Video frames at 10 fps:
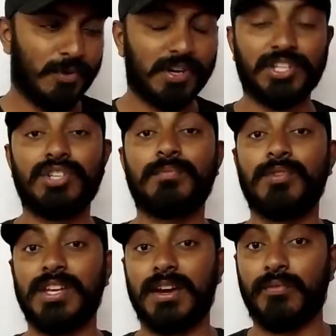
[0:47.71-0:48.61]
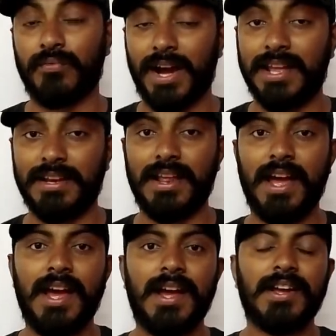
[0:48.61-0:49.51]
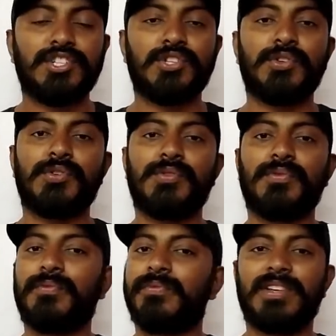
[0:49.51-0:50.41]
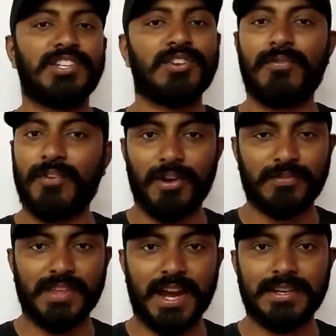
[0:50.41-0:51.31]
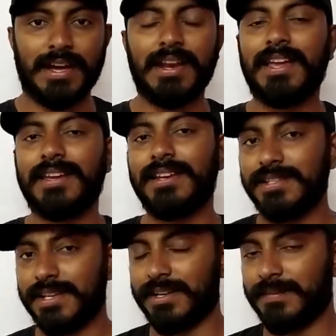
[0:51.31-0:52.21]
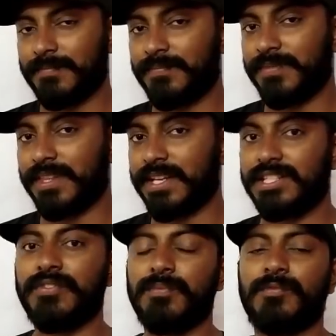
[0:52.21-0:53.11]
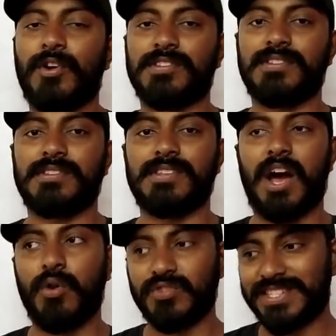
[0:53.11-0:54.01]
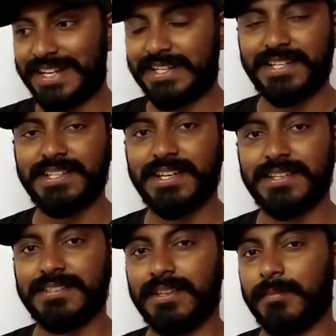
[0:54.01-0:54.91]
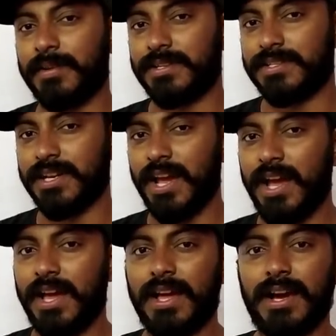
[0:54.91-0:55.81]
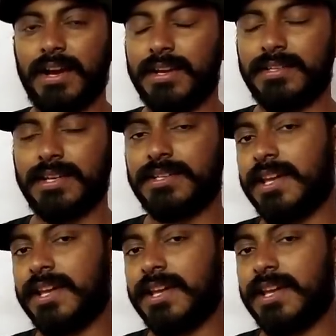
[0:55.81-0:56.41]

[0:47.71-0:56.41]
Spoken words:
or it took me a while to finish off all of that. Unlike in India, the interview process outside India is a little bit, it